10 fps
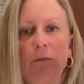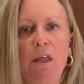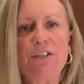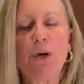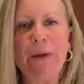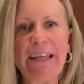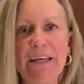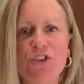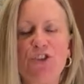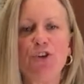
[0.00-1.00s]
So it
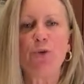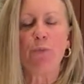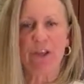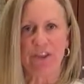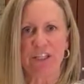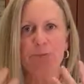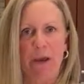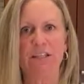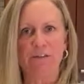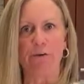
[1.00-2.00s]
hits you with the
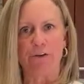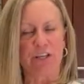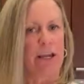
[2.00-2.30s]
spice first.